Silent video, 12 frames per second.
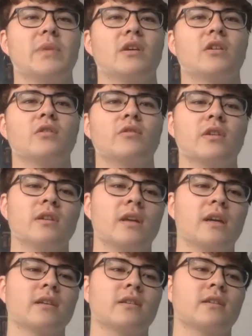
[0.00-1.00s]
me included,
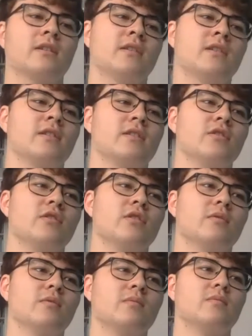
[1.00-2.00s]
like, you
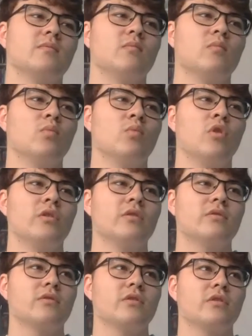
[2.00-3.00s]
don't want
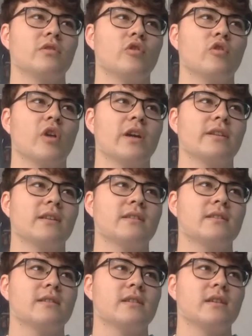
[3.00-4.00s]
your
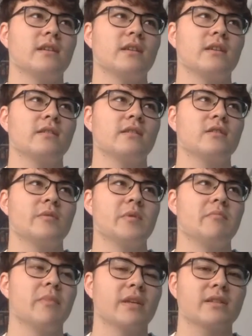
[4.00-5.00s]
identity to
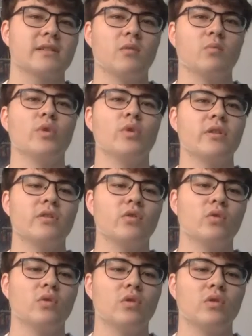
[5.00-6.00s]
be mixed up with
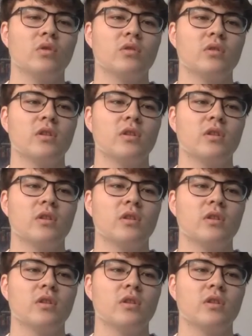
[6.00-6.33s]
your